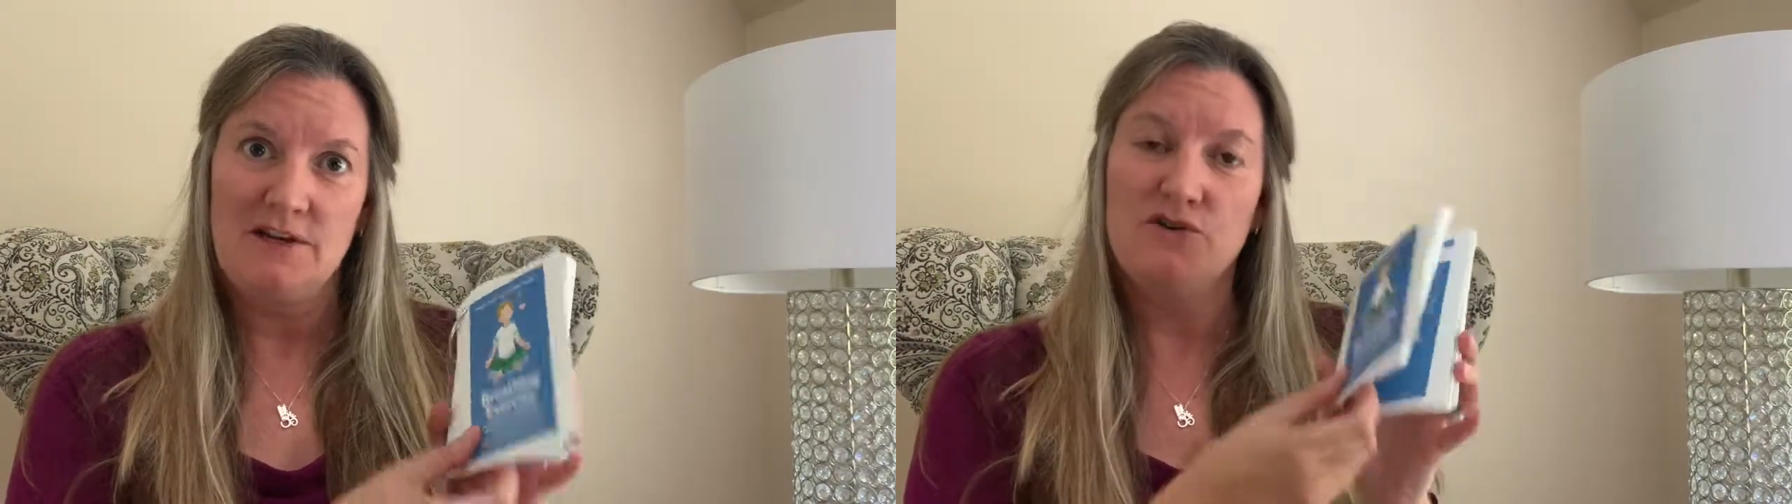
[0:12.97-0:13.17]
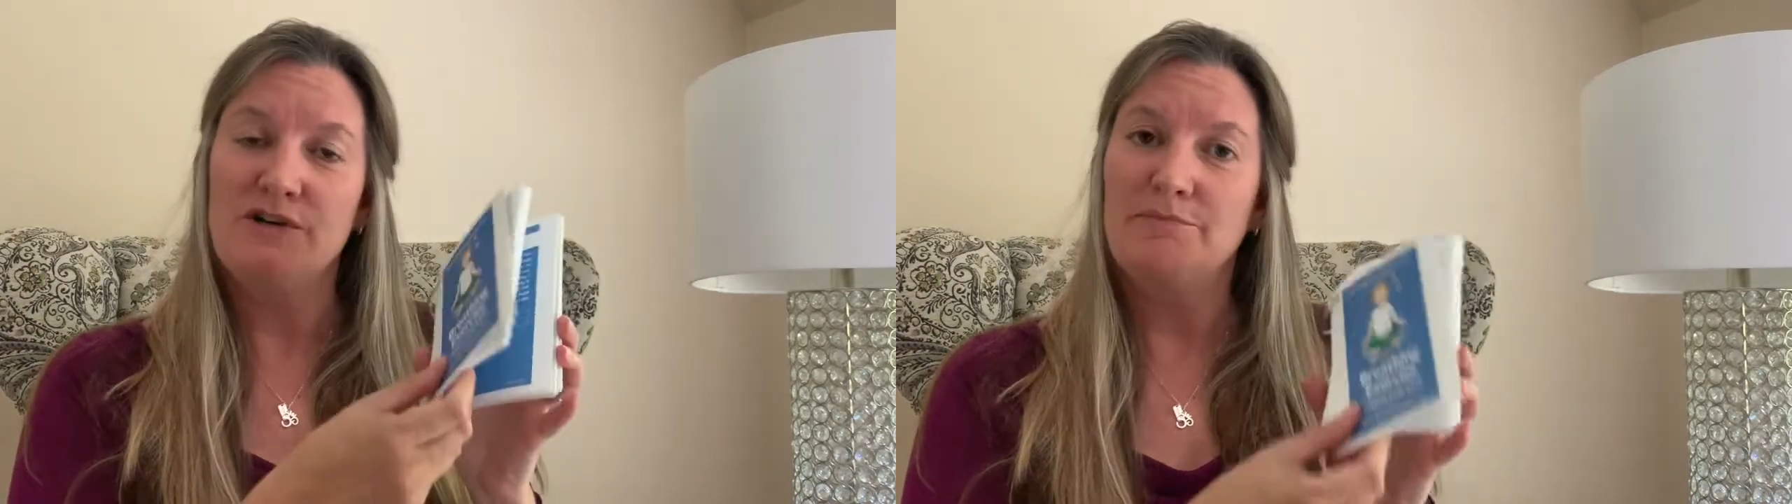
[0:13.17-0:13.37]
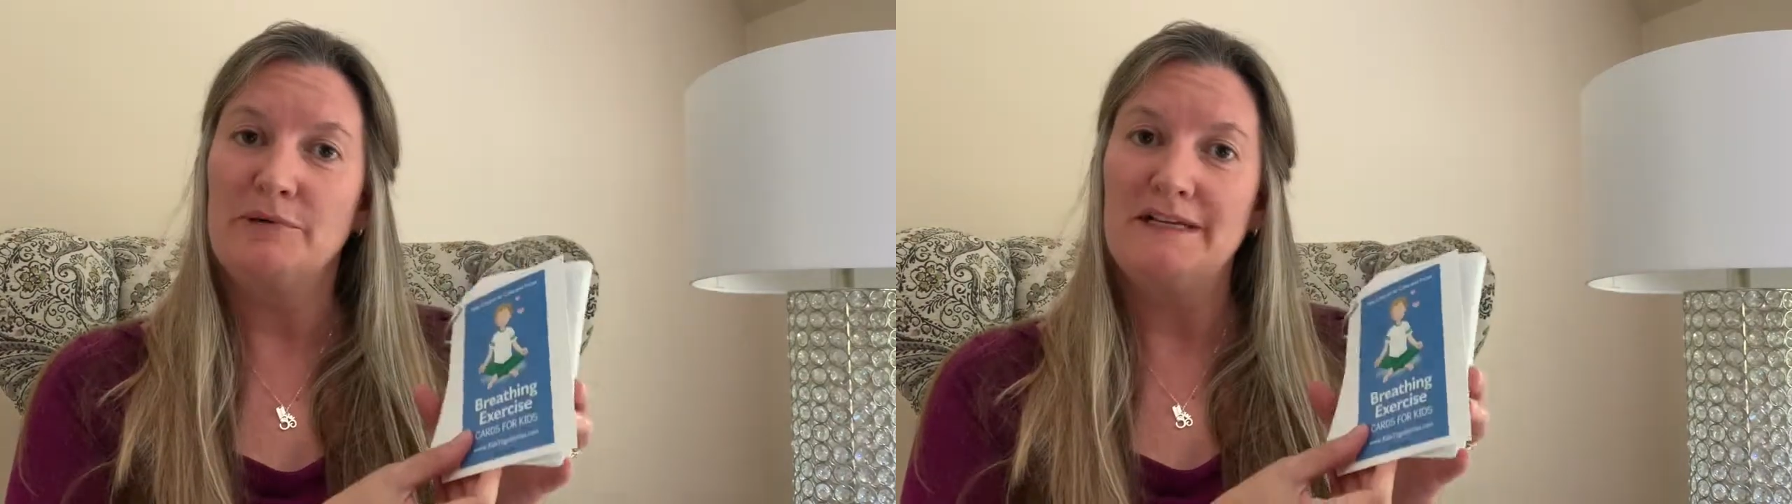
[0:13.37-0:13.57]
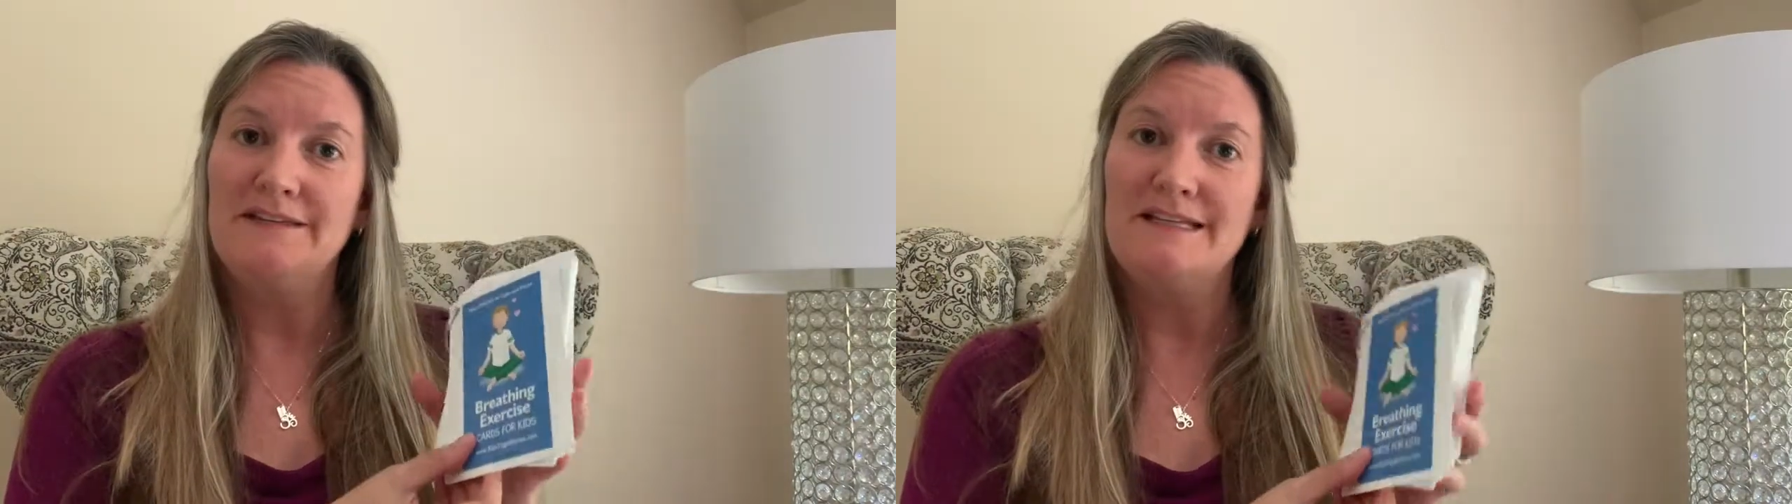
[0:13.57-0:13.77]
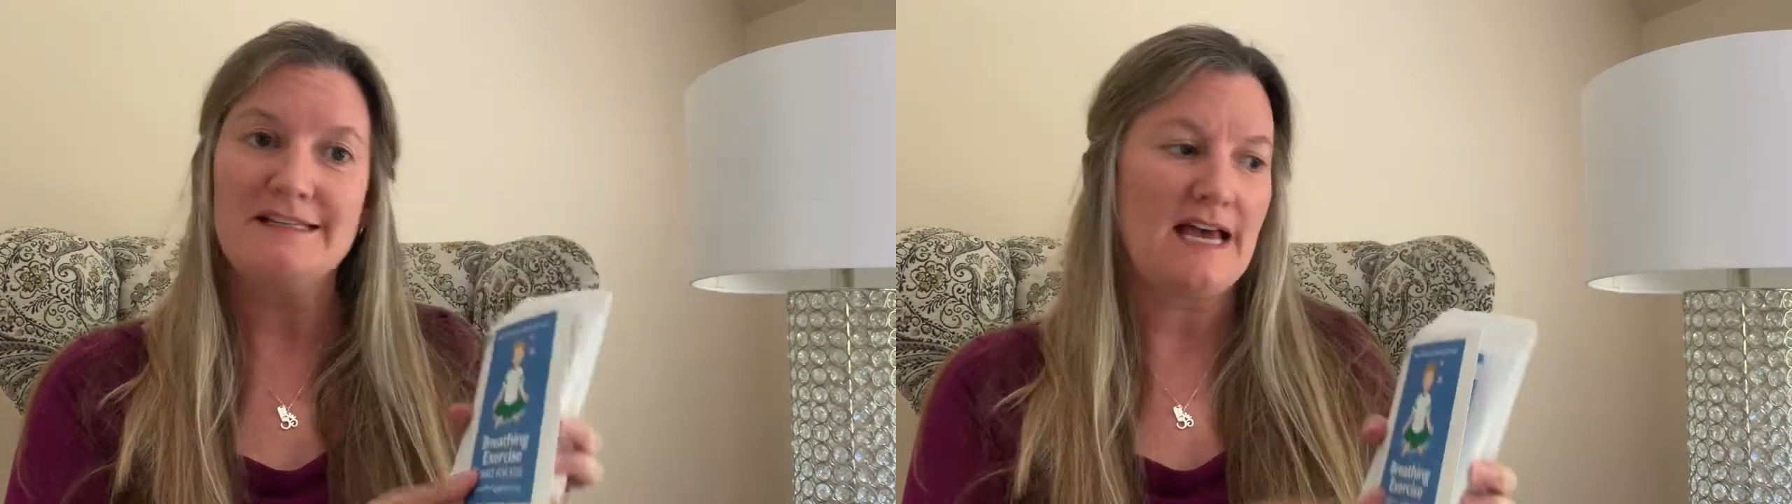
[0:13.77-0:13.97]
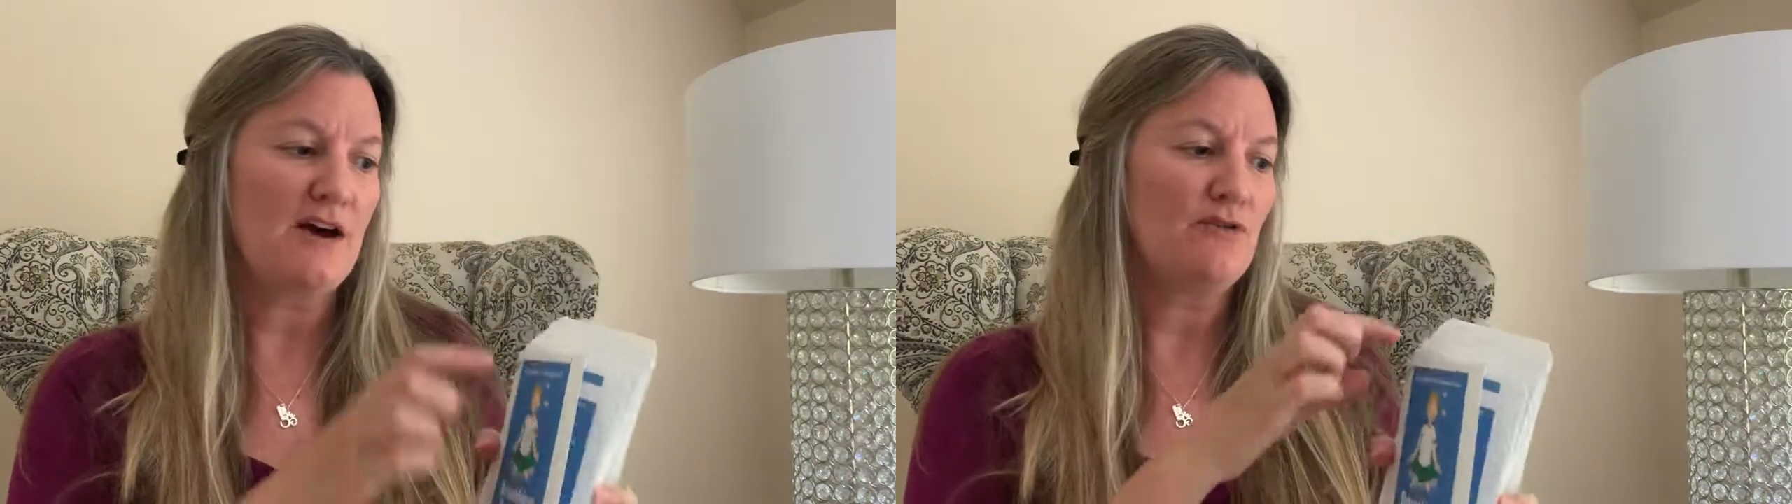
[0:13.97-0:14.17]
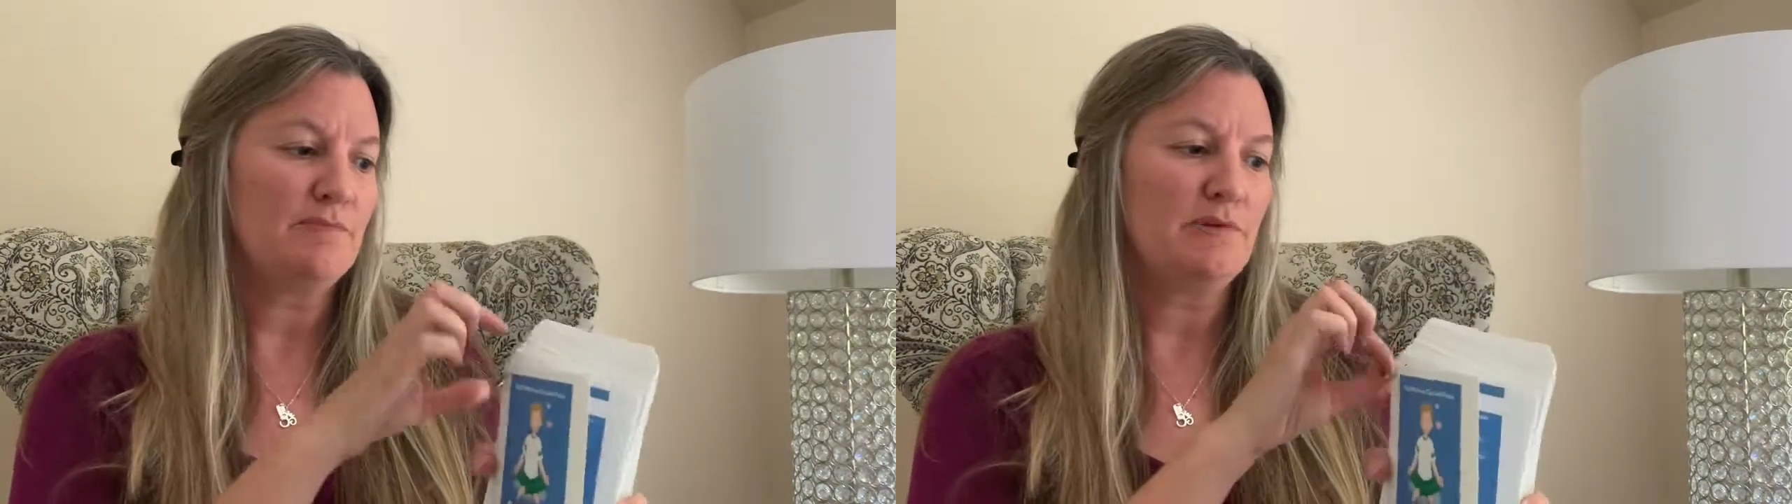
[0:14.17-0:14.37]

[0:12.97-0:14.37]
You can print these out,